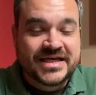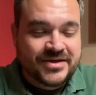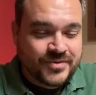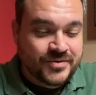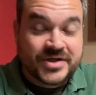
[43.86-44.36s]

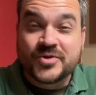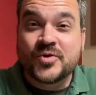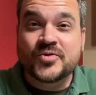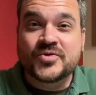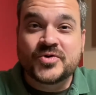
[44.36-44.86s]
We went to
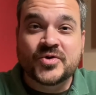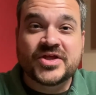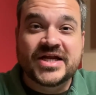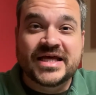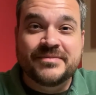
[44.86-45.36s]
the North
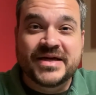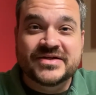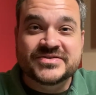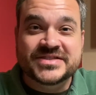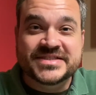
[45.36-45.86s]
Carolina
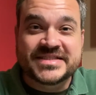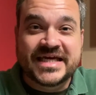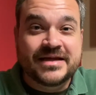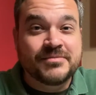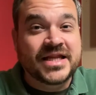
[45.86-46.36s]
mountains instead,
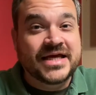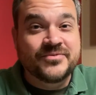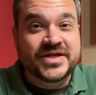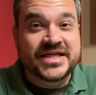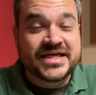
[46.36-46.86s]
and I'm glad
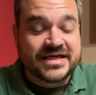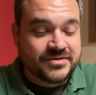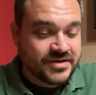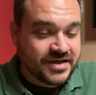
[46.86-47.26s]
we did.